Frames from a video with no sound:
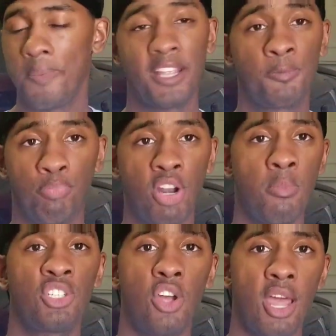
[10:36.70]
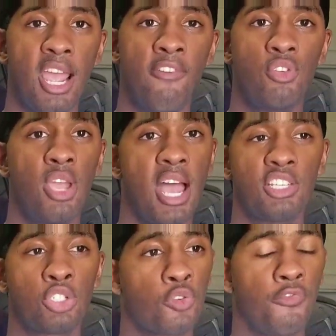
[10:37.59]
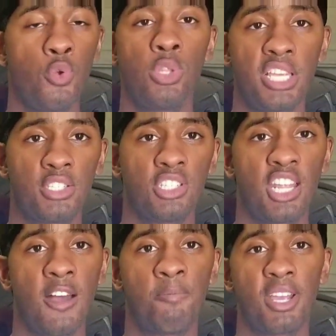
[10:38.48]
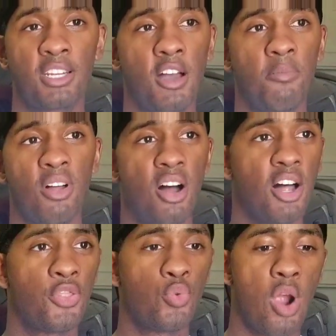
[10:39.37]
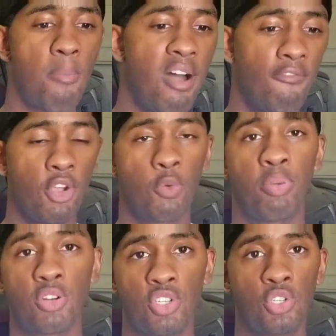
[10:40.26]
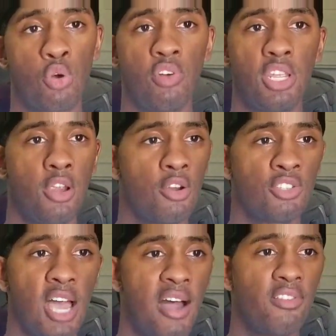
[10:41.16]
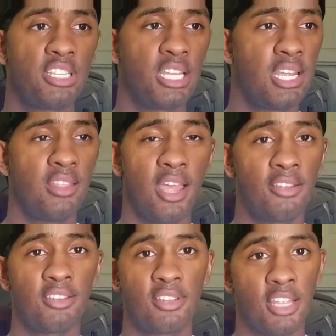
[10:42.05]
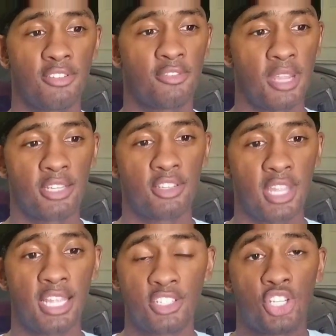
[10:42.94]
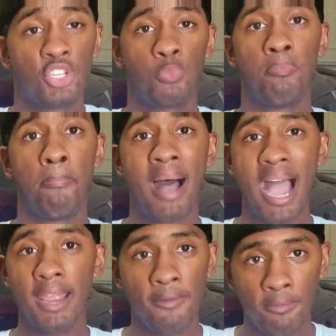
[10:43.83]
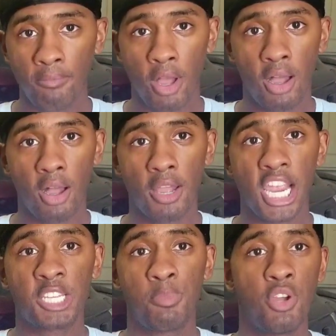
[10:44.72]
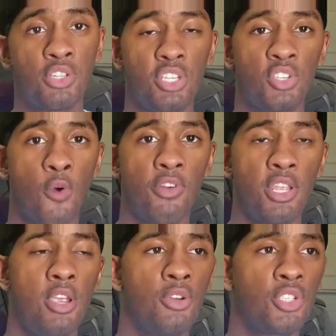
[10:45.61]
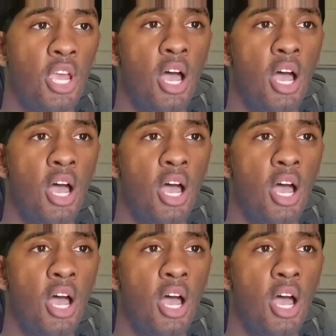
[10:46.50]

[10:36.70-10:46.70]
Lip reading: that's pretty much all I got for you guys. Just a few lessons that I've picked up throughout my vehicle purchases over the years. Obviously, that's just my experiences over the years.